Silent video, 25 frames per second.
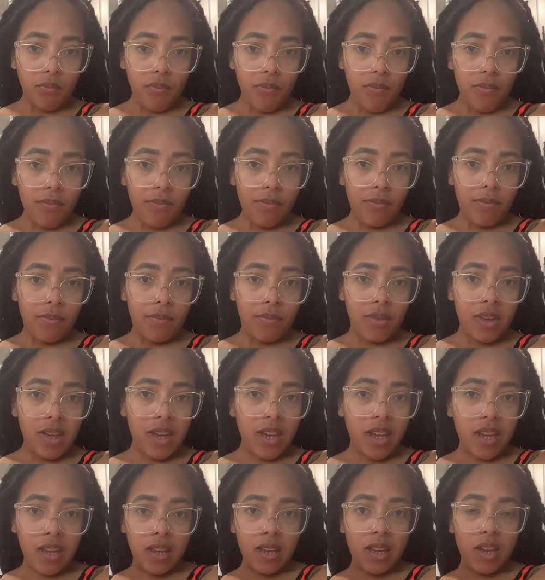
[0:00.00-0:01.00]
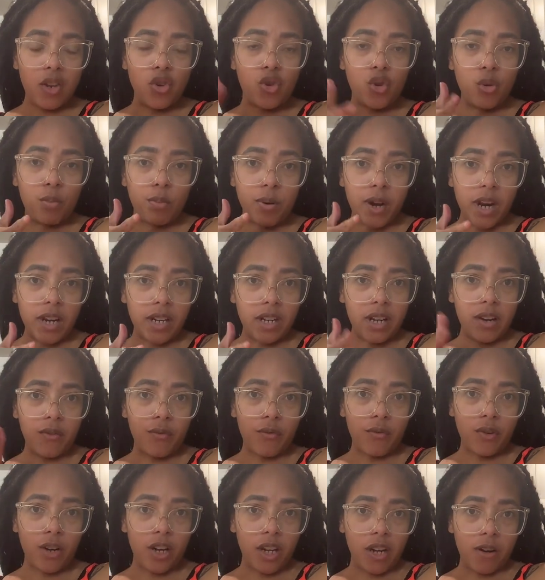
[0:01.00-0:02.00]
That's the knife you Is you
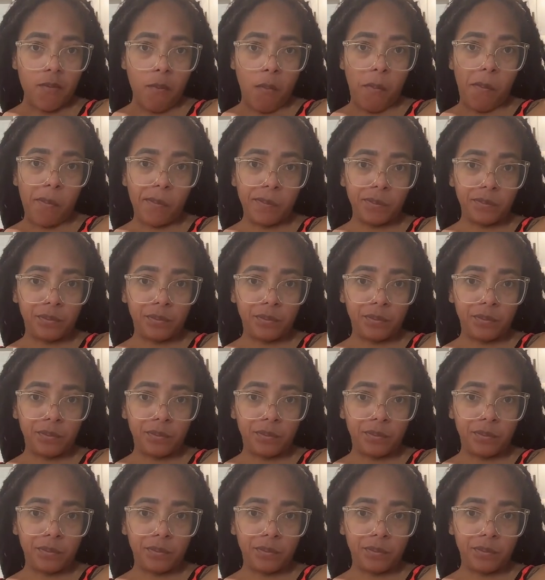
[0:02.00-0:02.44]
pregnant for him?